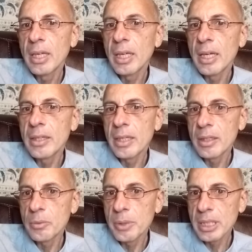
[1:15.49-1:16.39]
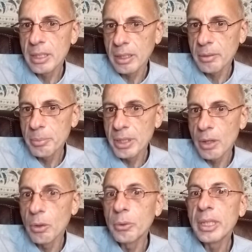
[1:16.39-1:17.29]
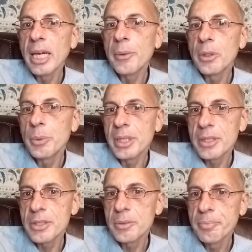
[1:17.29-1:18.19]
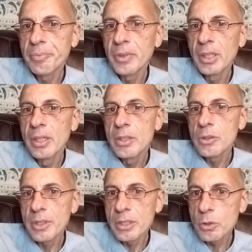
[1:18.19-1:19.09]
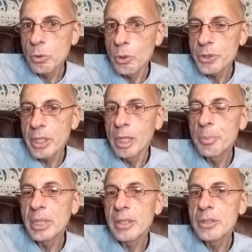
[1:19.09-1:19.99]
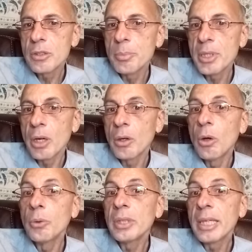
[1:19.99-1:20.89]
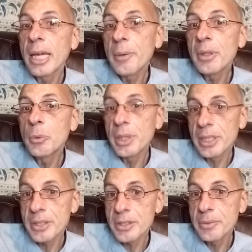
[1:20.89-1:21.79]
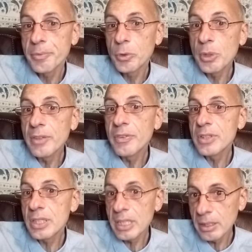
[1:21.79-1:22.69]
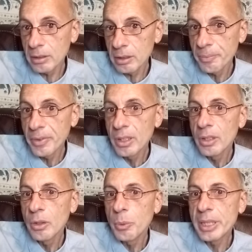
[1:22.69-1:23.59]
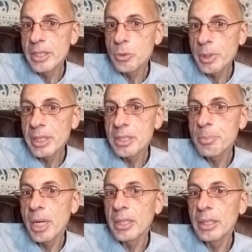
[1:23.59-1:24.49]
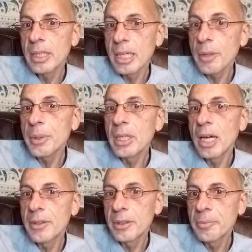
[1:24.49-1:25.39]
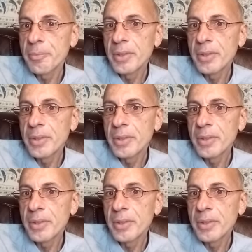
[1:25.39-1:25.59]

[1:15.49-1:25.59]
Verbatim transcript: and then we can be our own caring witness. So these quotes are helping us to be our own caring witness. Grief is healed when it's witnessed by a caring other